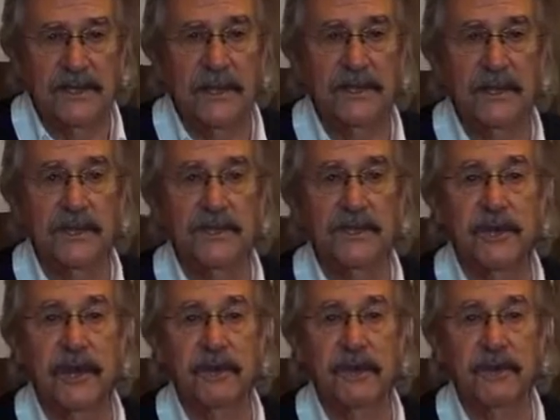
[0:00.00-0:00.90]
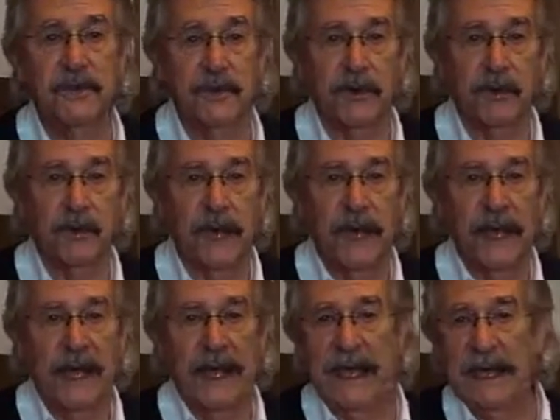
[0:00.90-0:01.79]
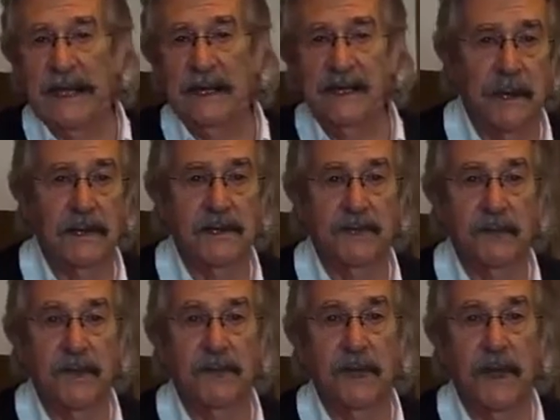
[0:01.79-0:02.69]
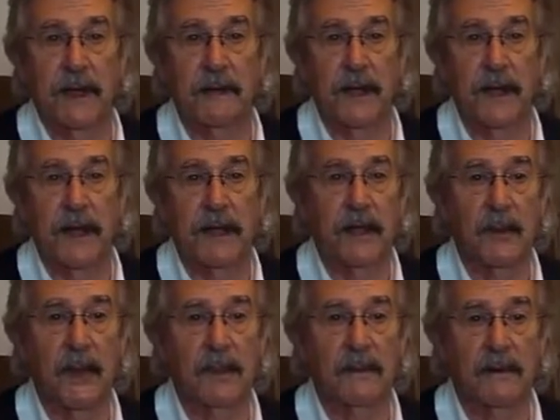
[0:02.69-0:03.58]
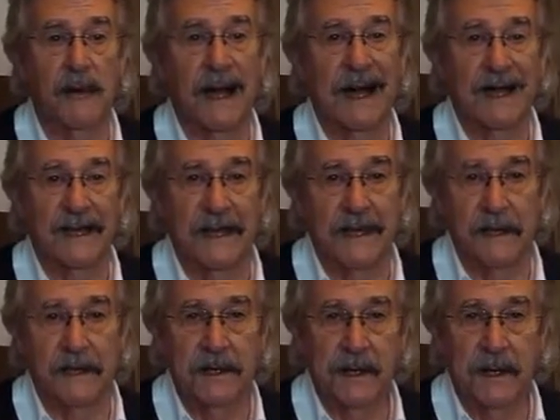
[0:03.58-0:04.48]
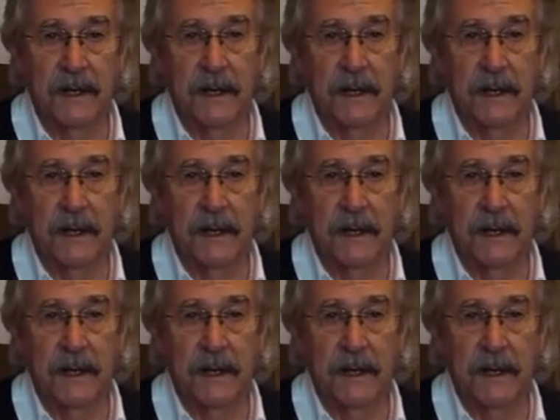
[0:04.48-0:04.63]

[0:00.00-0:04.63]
is just a general term and doesn't reflect the elemental content.